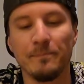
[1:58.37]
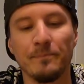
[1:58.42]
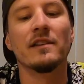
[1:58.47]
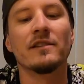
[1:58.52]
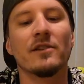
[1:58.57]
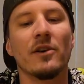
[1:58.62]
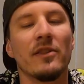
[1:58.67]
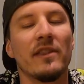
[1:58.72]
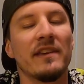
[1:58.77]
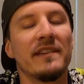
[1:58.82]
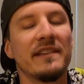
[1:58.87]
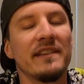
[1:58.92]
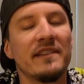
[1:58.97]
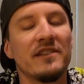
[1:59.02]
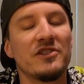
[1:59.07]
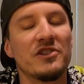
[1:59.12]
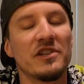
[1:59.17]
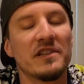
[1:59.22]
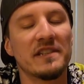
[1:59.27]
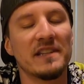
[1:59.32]
So this is
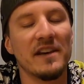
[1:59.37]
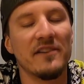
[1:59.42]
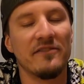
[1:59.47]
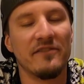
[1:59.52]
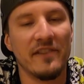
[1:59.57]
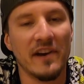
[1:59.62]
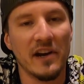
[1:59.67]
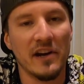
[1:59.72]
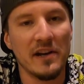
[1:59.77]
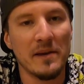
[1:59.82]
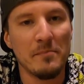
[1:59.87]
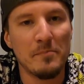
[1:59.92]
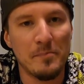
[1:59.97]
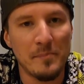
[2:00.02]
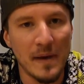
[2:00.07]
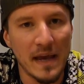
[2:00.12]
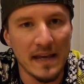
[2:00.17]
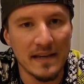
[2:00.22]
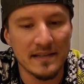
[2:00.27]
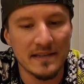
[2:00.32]
just a very
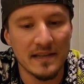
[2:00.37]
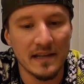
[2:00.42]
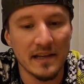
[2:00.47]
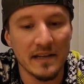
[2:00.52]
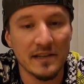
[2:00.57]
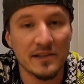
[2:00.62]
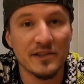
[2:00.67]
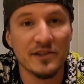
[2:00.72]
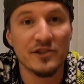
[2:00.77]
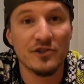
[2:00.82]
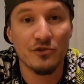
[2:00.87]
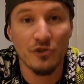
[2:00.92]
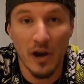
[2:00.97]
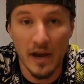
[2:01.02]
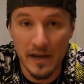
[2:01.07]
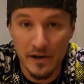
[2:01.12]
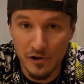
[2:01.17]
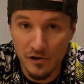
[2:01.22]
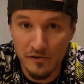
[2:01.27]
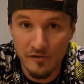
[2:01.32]
basic
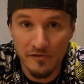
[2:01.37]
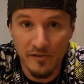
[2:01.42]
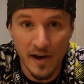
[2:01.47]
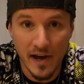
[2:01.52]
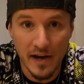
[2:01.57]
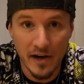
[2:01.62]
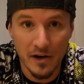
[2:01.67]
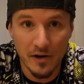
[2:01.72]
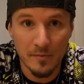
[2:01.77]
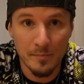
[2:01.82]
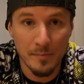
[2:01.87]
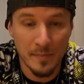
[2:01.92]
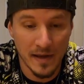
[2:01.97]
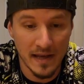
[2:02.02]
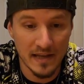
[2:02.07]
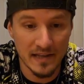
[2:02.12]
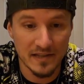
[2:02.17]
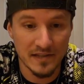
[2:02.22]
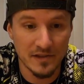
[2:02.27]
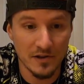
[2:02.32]
striker-fired
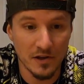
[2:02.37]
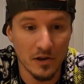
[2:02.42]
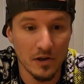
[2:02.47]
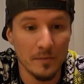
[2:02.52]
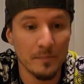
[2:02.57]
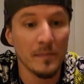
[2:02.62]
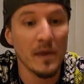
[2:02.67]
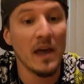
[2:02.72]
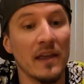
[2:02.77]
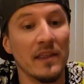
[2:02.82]
pistol.